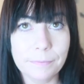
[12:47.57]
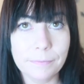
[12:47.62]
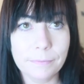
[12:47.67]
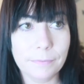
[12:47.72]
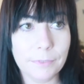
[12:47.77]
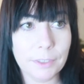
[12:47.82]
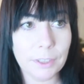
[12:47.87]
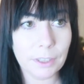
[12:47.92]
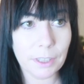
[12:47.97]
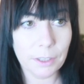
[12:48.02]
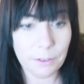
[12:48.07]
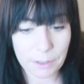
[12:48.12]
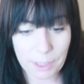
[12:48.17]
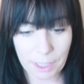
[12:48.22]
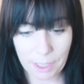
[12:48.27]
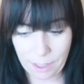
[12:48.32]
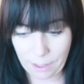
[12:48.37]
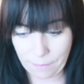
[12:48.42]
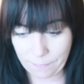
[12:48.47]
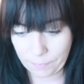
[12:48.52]
It's looking
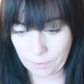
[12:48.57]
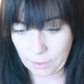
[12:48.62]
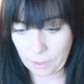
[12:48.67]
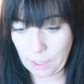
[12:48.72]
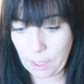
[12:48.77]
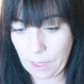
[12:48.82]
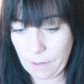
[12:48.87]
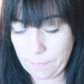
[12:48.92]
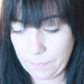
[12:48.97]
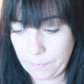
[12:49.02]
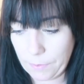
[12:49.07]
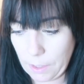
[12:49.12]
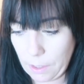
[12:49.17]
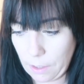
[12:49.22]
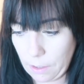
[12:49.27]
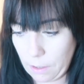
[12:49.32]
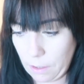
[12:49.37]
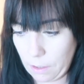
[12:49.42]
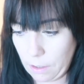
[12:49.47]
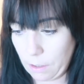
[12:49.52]
okay. Okay,
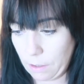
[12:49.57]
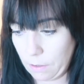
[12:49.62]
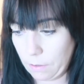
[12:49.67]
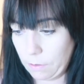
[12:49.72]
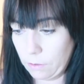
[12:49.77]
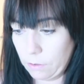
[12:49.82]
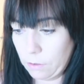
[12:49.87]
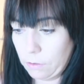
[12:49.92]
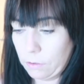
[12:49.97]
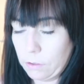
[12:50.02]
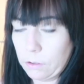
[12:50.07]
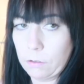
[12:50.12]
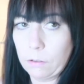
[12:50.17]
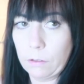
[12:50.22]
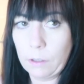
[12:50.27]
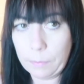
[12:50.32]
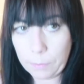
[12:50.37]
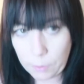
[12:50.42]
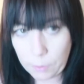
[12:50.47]
so I'm